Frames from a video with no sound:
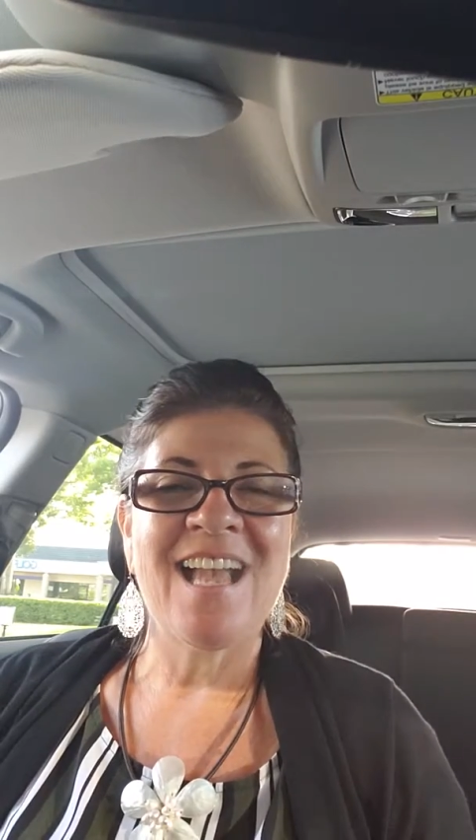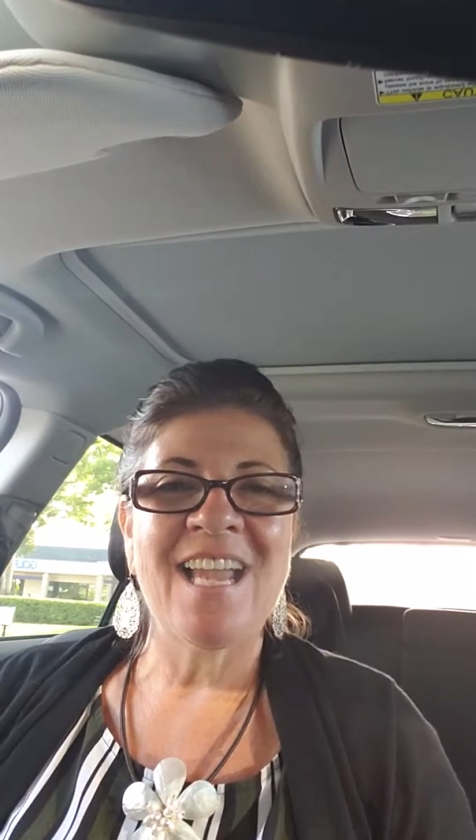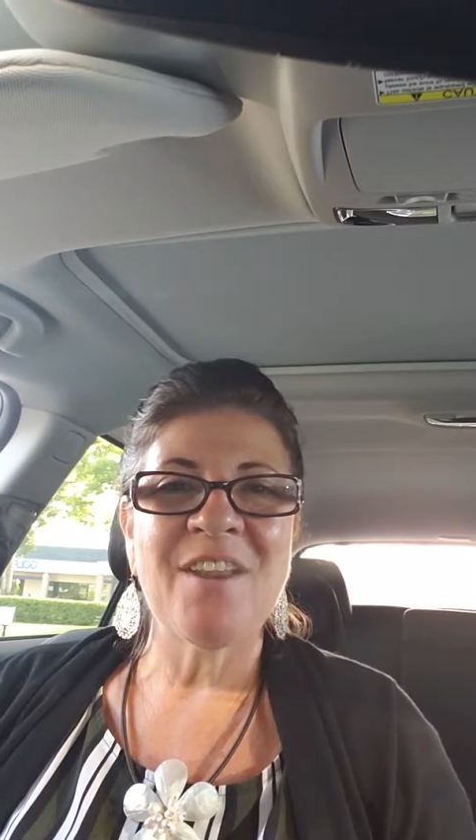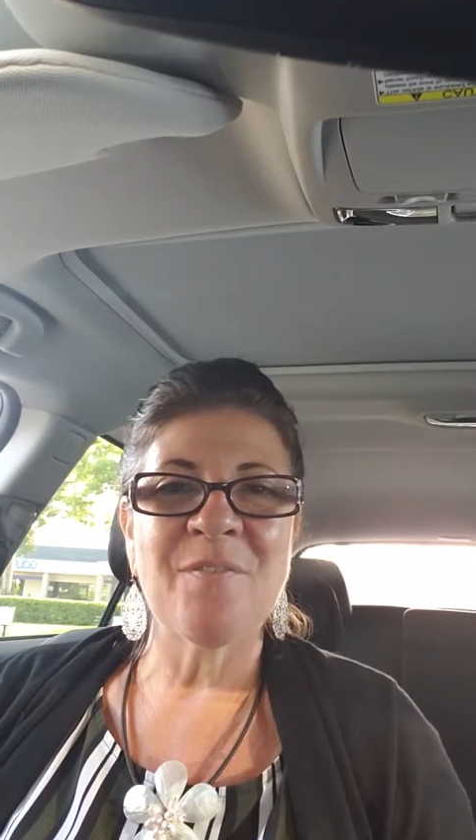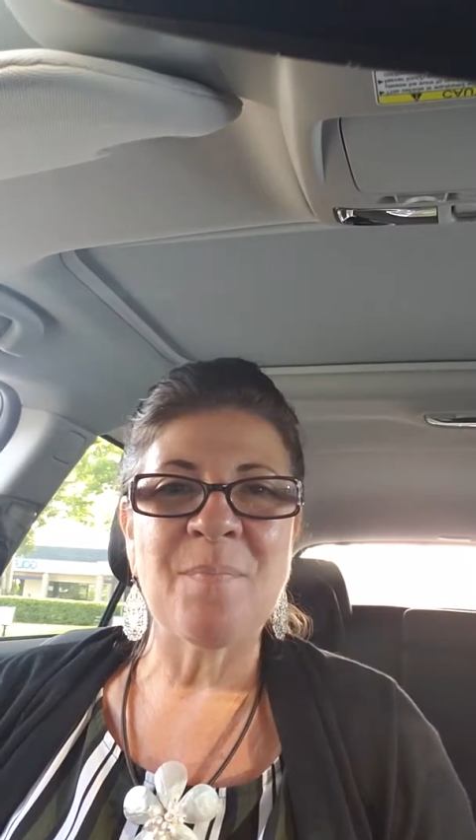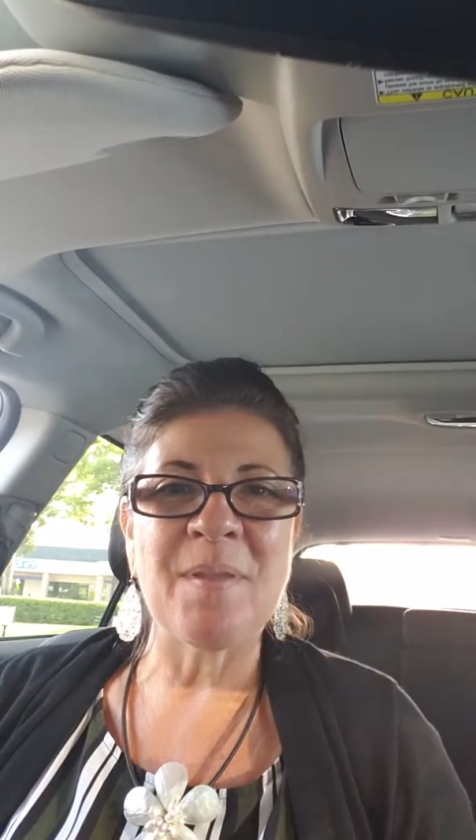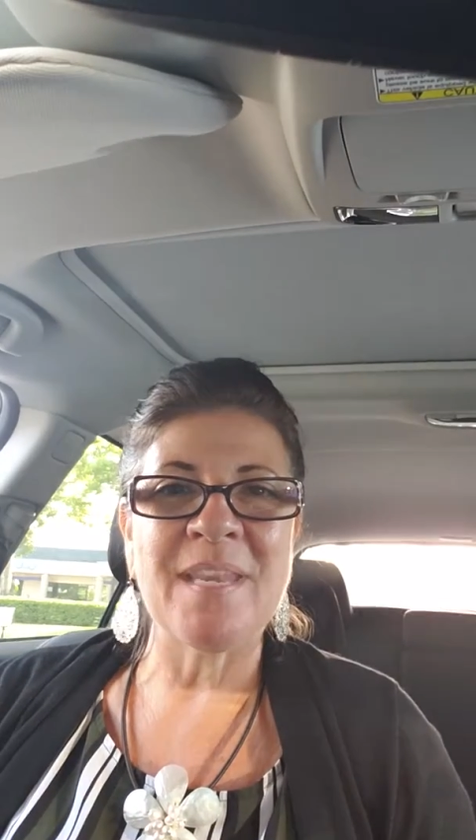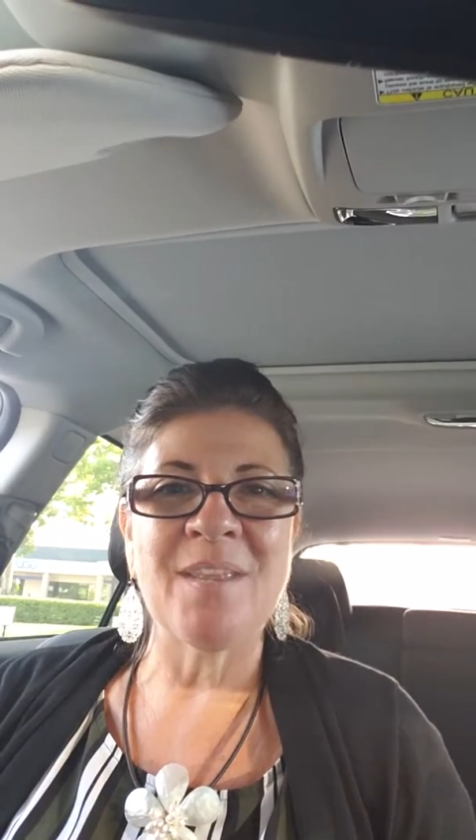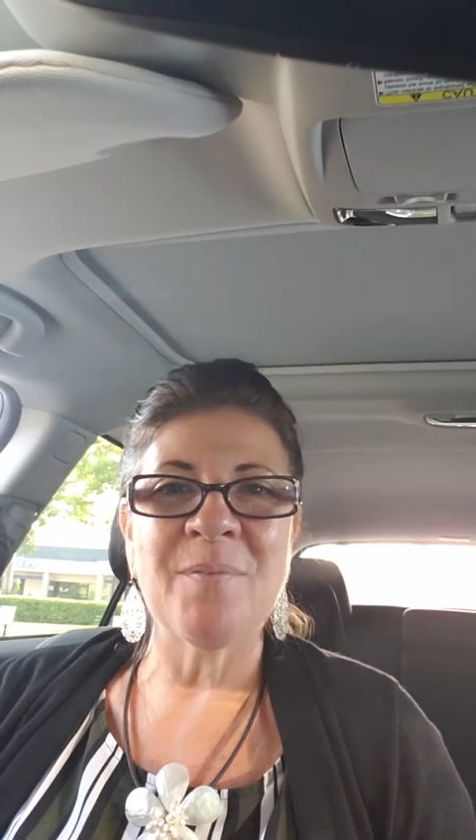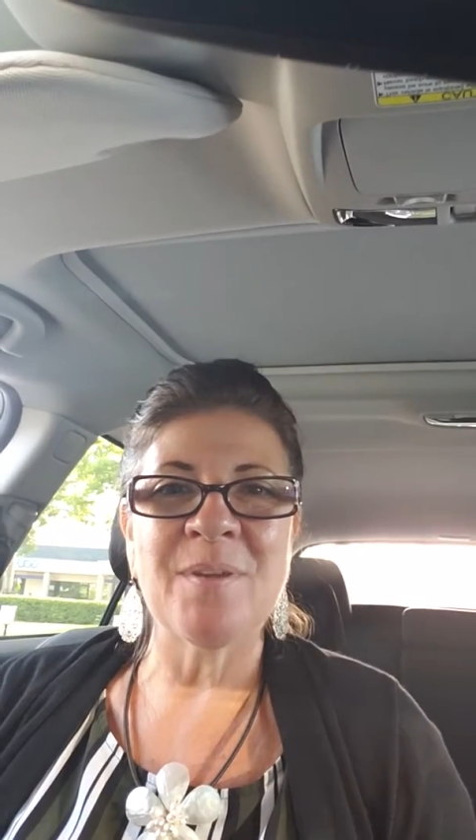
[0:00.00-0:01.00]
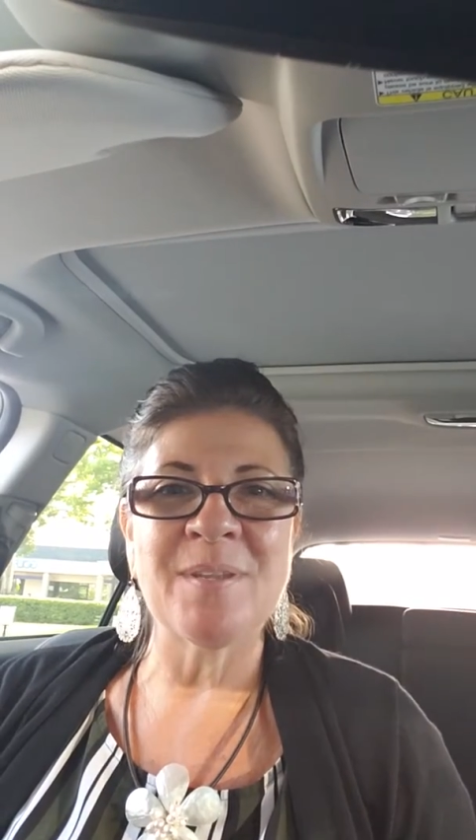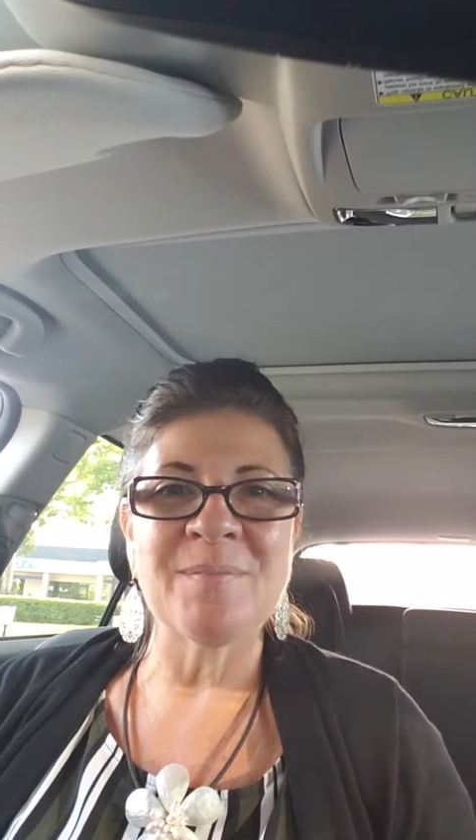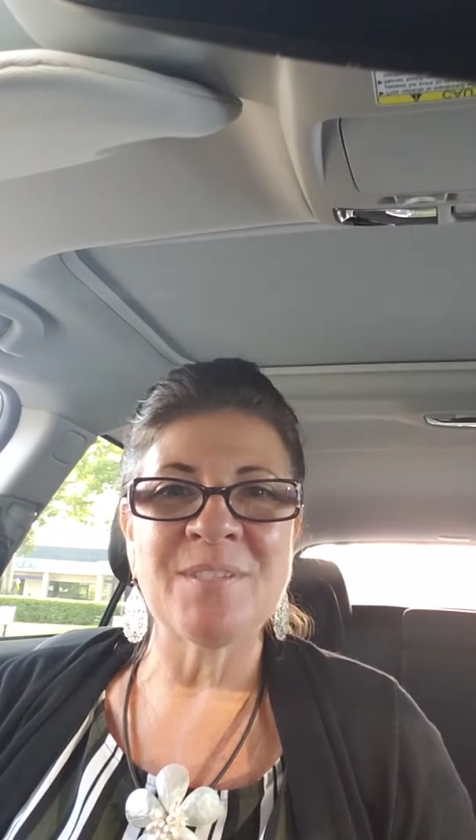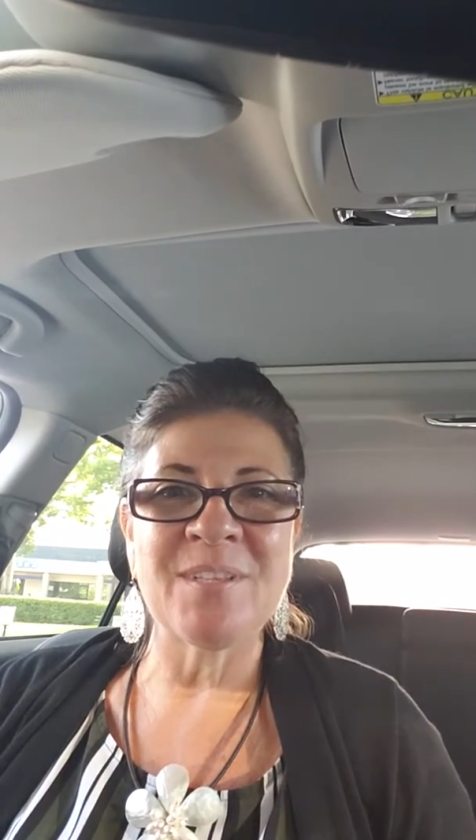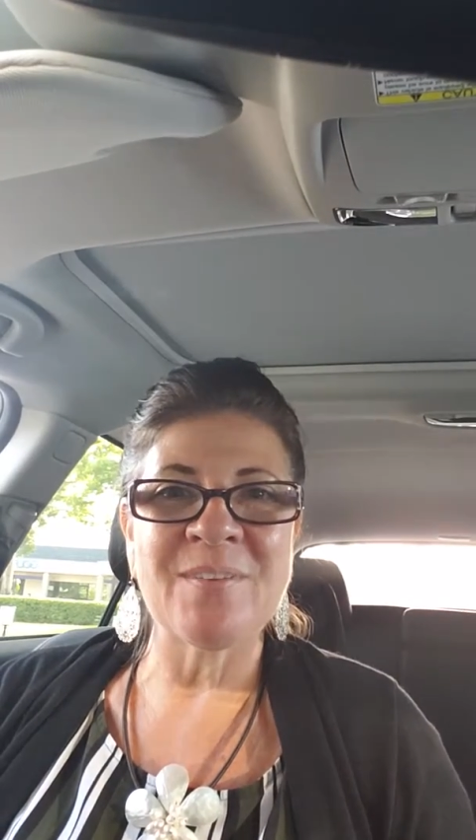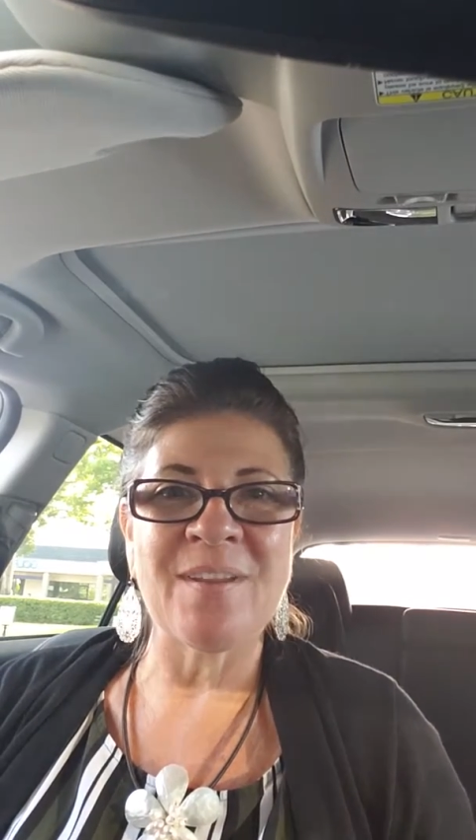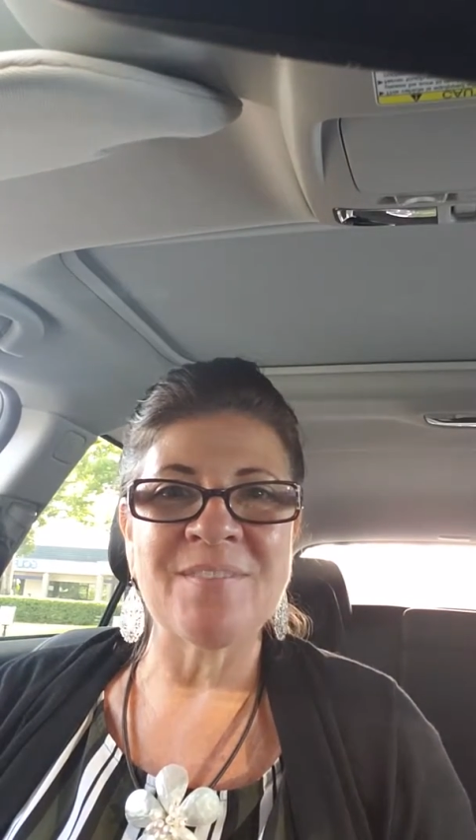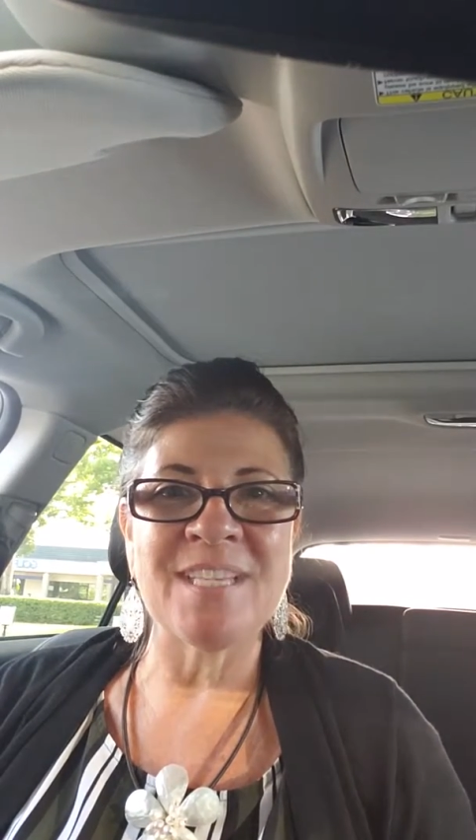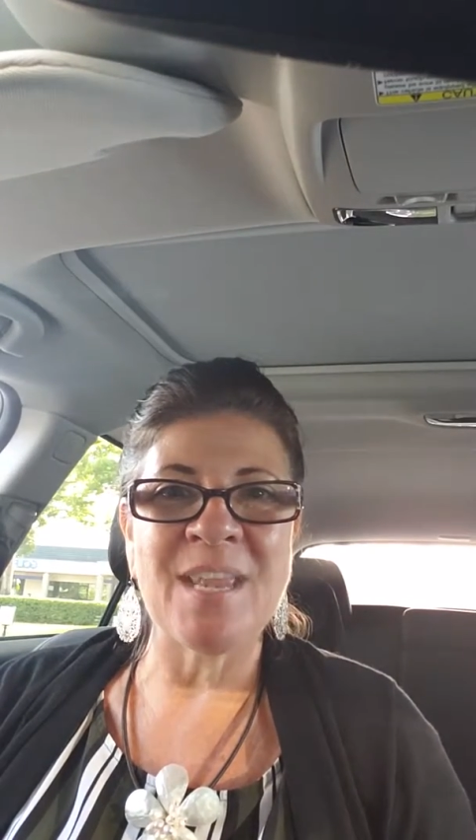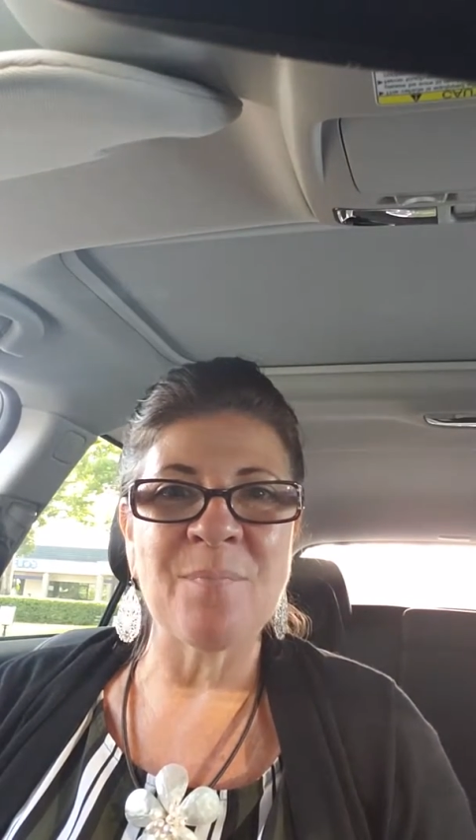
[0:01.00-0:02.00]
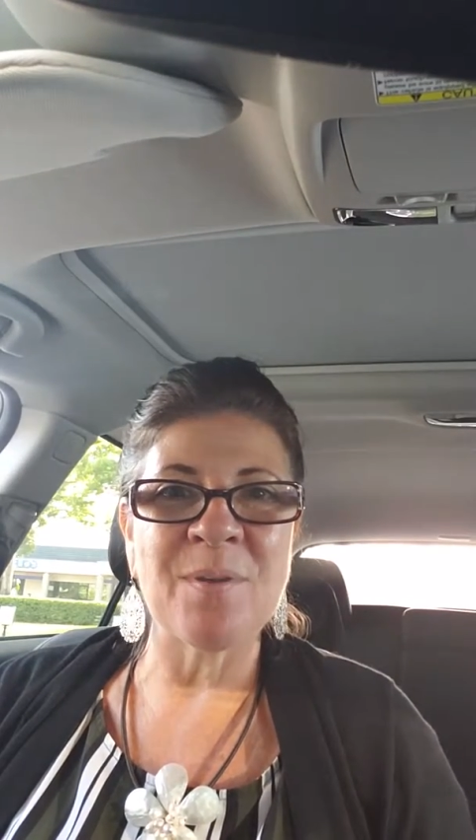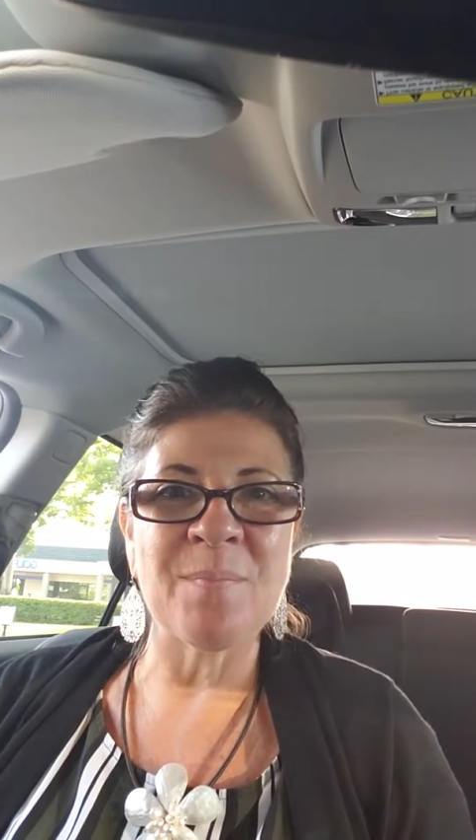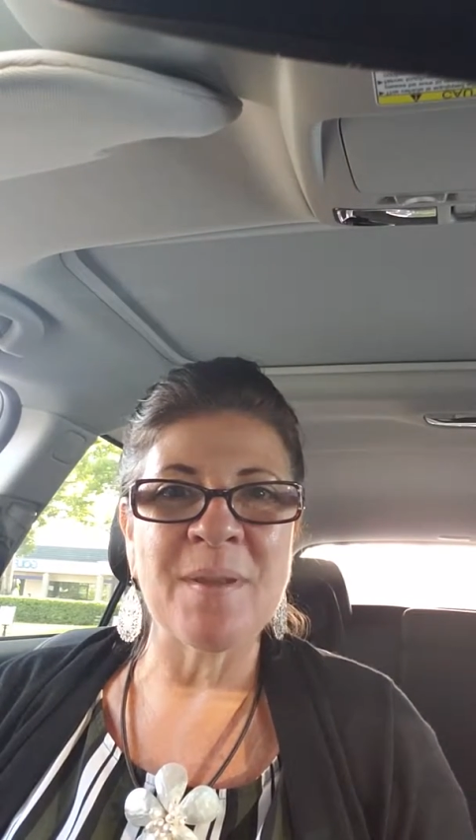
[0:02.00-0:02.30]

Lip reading: Hi everybody, welcome to the Crafting Apron.